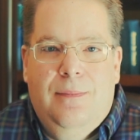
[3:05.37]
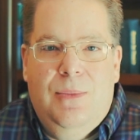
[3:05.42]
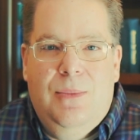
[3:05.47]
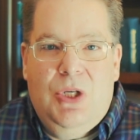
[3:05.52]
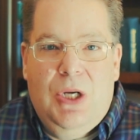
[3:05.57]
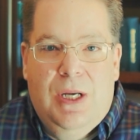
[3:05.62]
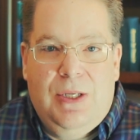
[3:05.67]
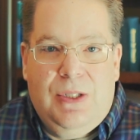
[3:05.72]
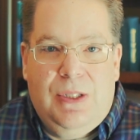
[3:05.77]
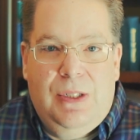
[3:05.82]

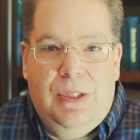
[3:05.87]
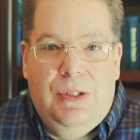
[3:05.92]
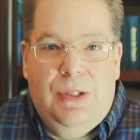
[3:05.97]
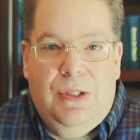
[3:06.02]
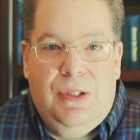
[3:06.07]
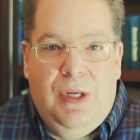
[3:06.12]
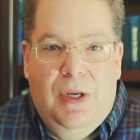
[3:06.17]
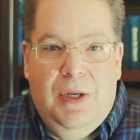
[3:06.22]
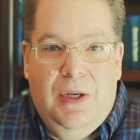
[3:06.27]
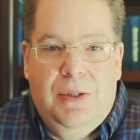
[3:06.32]
Jesse's
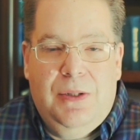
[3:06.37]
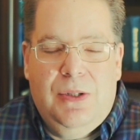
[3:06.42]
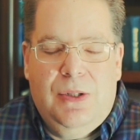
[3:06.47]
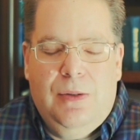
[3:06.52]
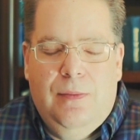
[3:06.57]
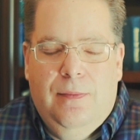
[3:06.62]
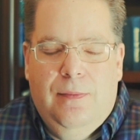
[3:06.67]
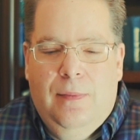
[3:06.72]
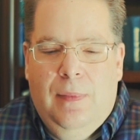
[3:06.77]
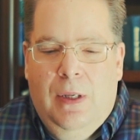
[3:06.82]

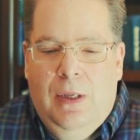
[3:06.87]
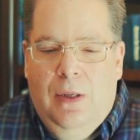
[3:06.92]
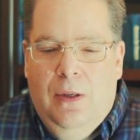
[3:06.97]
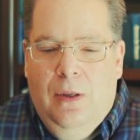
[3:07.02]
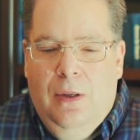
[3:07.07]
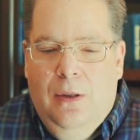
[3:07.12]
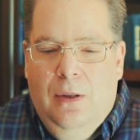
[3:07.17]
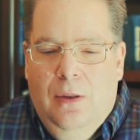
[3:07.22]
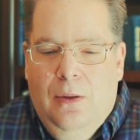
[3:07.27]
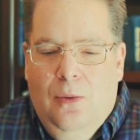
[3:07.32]
sons
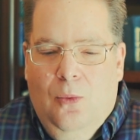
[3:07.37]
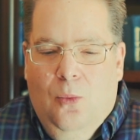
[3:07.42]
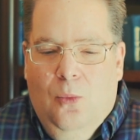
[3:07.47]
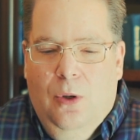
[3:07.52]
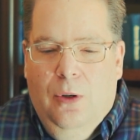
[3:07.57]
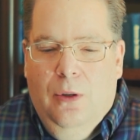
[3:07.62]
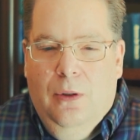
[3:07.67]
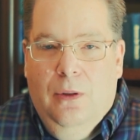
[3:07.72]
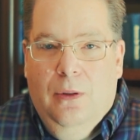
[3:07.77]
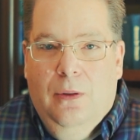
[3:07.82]

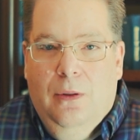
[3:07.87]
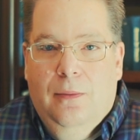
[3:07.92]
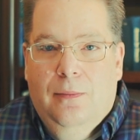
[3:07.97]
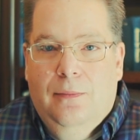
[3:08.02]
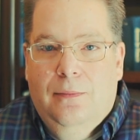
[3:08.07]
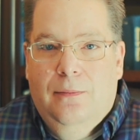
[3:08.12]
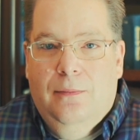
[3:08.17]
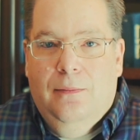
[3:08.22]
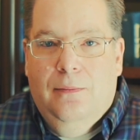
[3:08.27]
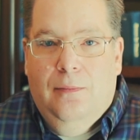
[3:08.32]
were
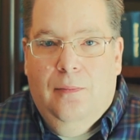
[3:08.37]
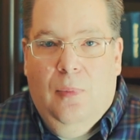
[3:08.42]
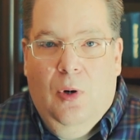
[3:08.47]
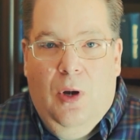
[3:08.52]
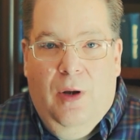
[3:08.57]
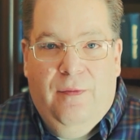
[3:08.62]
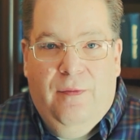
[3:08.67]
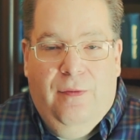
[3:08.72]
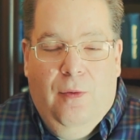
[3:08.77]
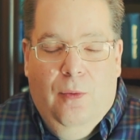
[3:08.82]

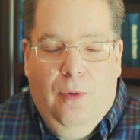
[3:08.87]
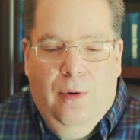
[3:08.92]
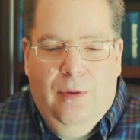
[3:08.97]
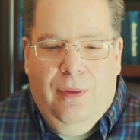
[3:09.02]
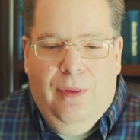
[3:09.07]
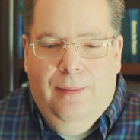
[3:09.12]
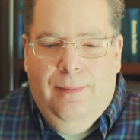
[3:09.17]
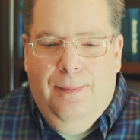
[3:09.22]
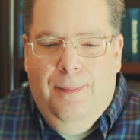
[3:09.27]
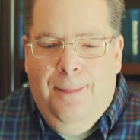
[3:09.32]
brought forth.